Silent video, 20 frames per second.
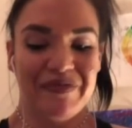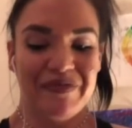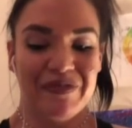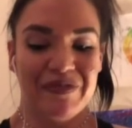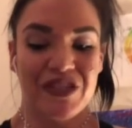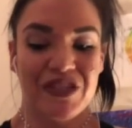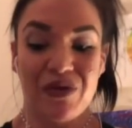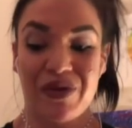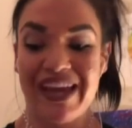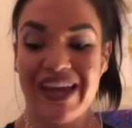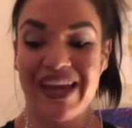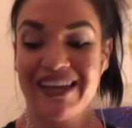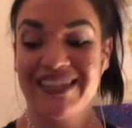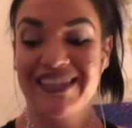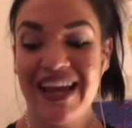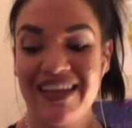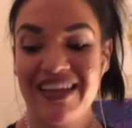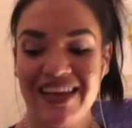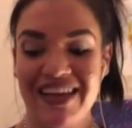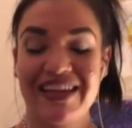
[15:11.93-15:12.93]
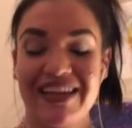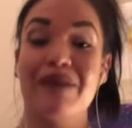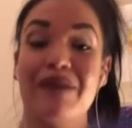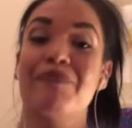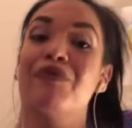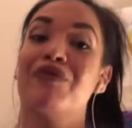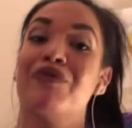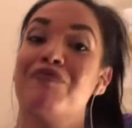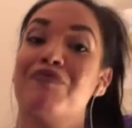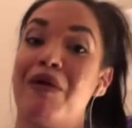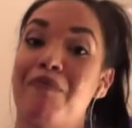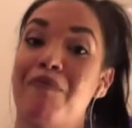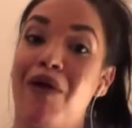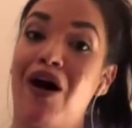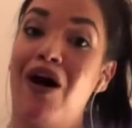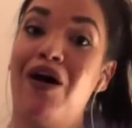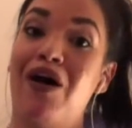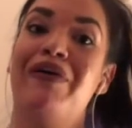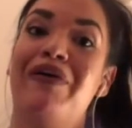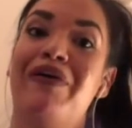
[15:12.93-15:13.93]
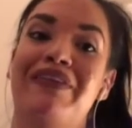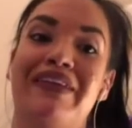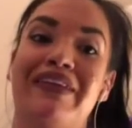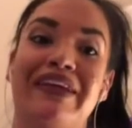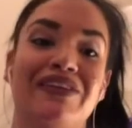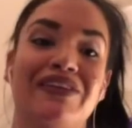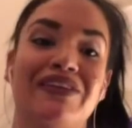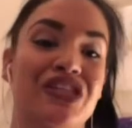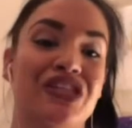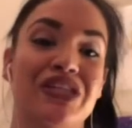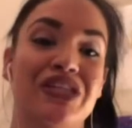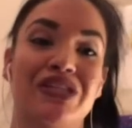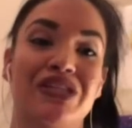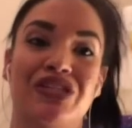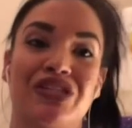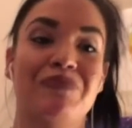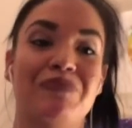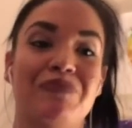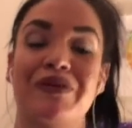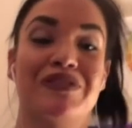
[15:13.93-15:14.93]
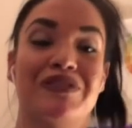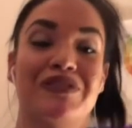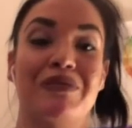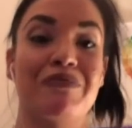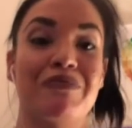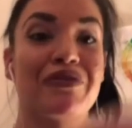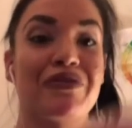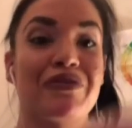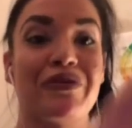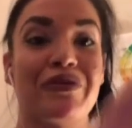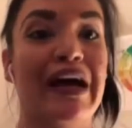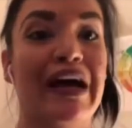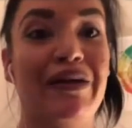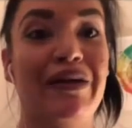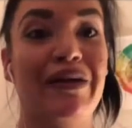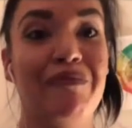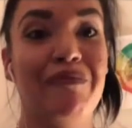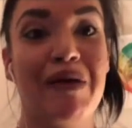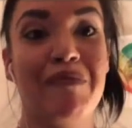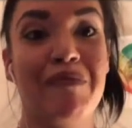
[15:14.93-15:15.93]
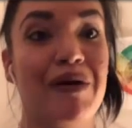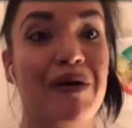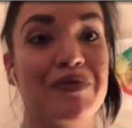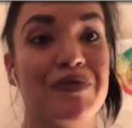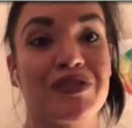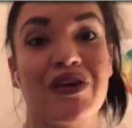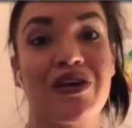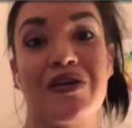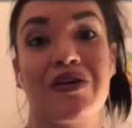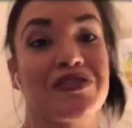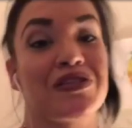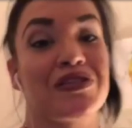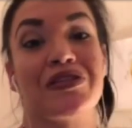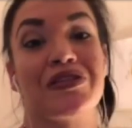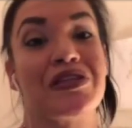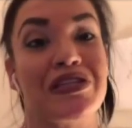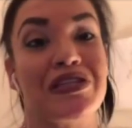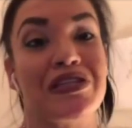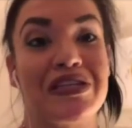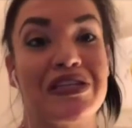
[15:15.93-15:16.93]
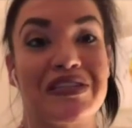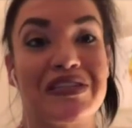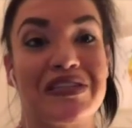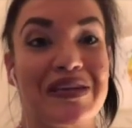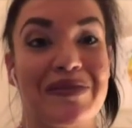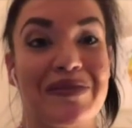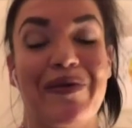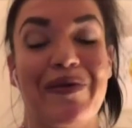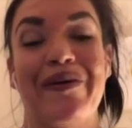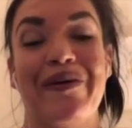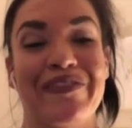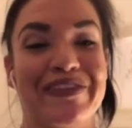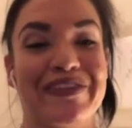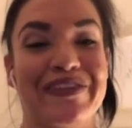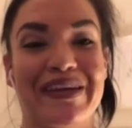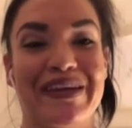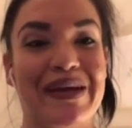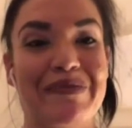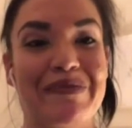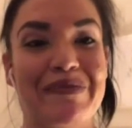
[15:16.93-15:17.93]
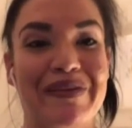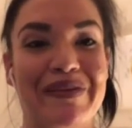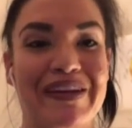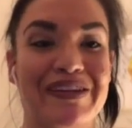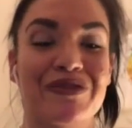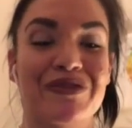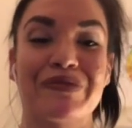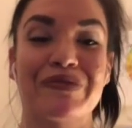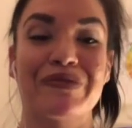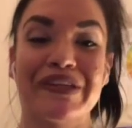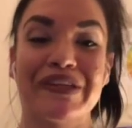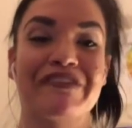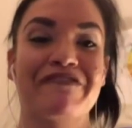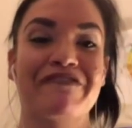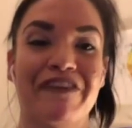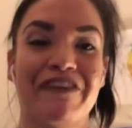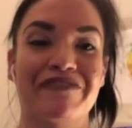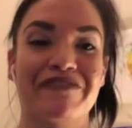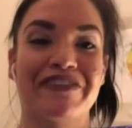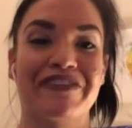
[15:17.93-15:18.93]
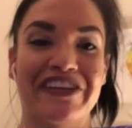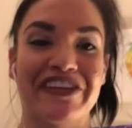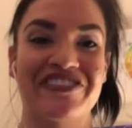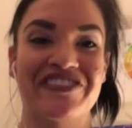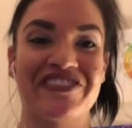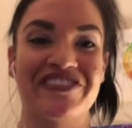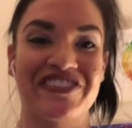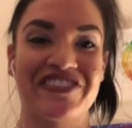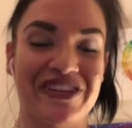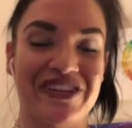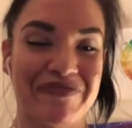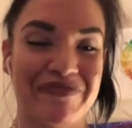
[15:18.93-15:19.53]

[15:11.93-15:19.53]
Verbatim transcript: So he hasn't had that yet, but with my mom, like she puts him through hell. My mom is constantly teasing him all the time, and it's a really fun relationship.